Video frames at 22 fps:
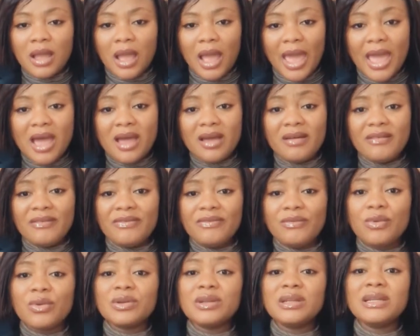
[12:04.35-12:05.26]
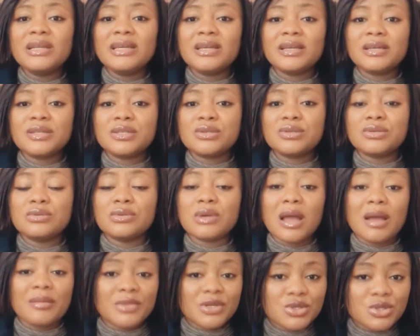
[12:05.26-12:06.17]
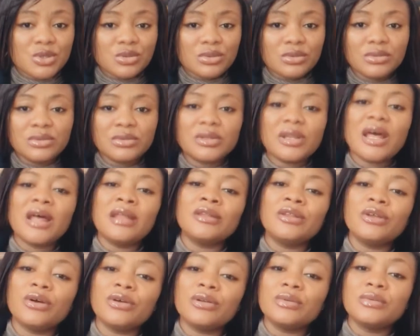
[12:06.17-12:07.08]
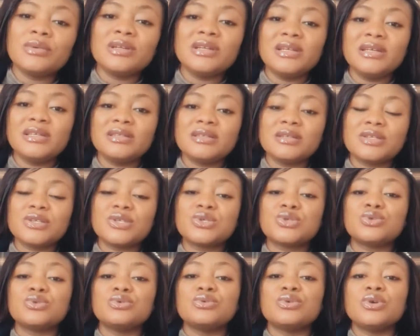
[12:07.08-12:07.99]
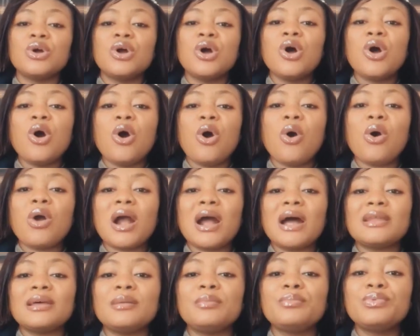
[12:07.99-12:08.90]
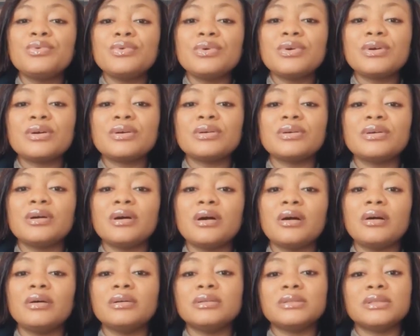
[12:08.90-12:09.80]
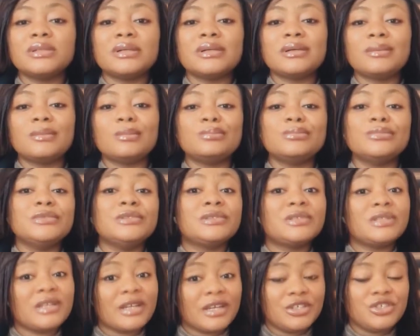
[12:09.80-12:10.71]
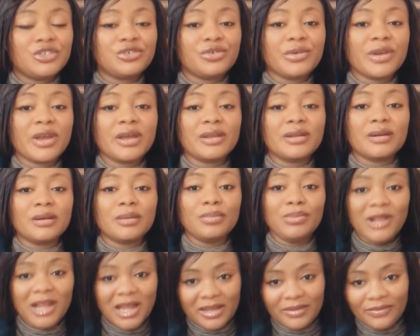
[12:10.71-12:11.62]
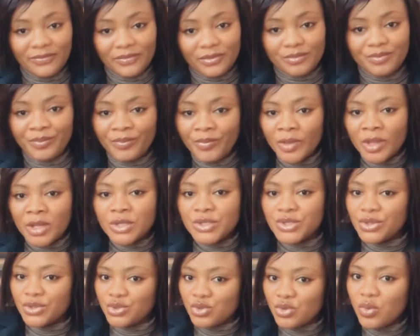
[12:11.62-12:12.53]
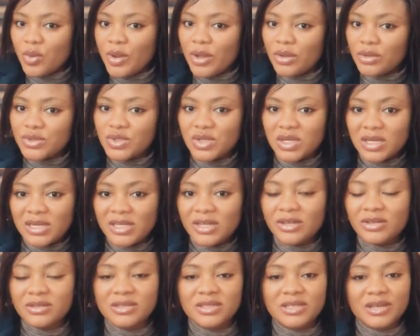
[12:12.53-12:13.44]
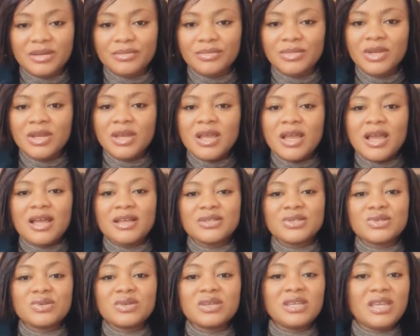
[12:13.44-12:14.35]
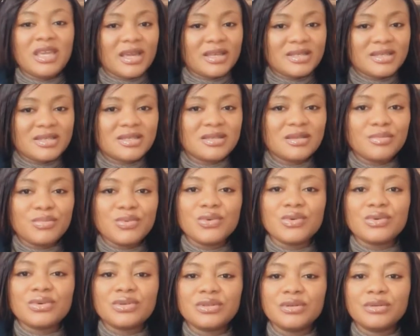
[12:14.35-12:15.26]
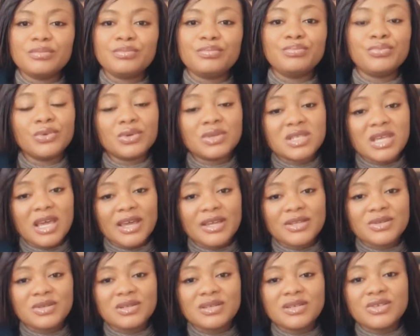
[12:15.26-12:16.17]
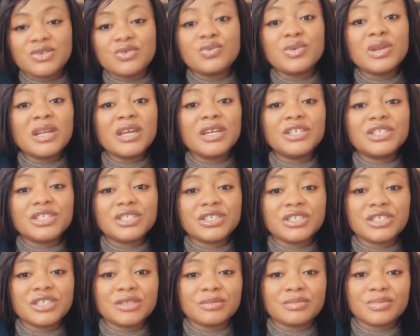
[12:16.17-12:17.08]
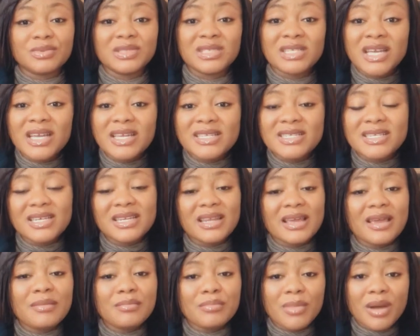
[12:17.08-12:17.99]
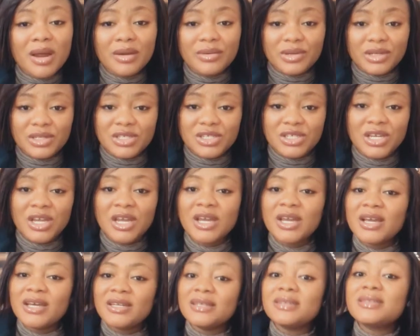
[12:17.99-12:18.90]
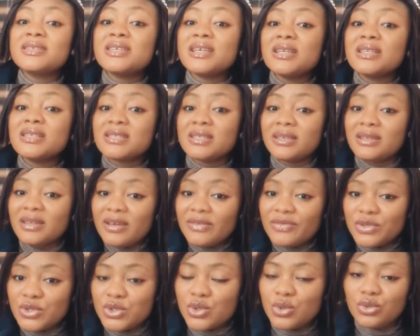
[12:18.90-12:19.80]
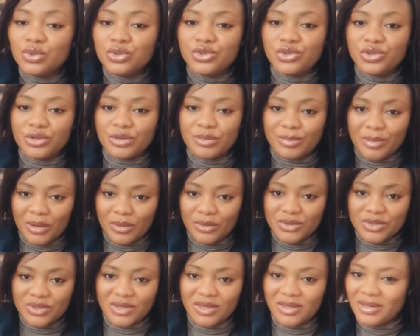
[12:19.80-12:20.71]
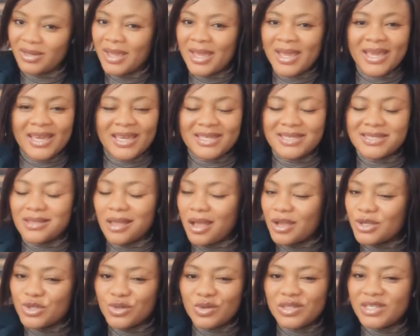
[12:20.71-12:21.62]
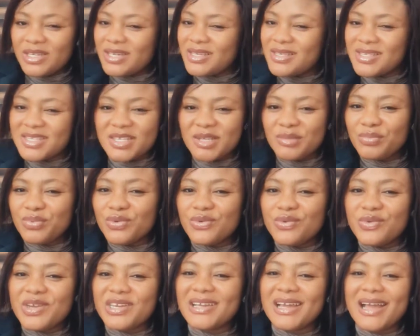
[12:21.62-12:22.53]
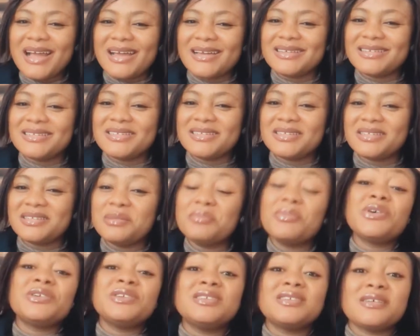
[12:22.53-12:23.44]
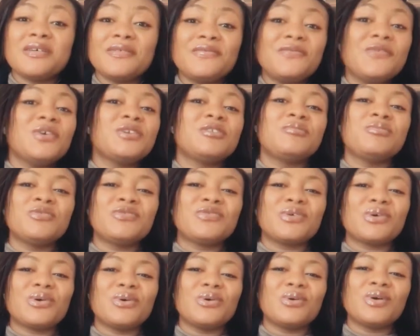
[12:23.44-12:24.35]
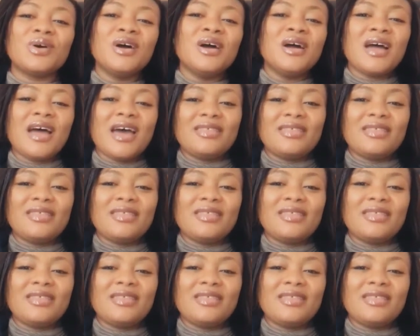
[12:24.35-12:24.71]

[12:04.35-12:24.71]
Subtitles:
I have one link to Amazon and the other one links to Okada book on in the Nigerian platform. So do well to click on them and to get the book. The book title is Relationship, Dating and Marriage, The Things They Never Told You About. Okay, it's actually a simple read and the money is affordable for all.